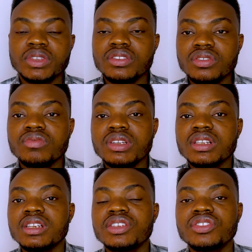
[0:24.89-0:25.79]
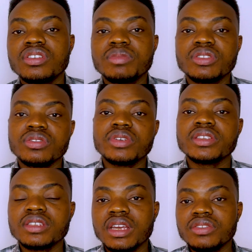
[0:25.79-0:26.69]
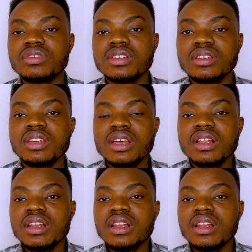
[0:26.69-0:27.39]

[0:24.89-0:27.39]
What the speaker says: So quickly, let's jump into it. And today,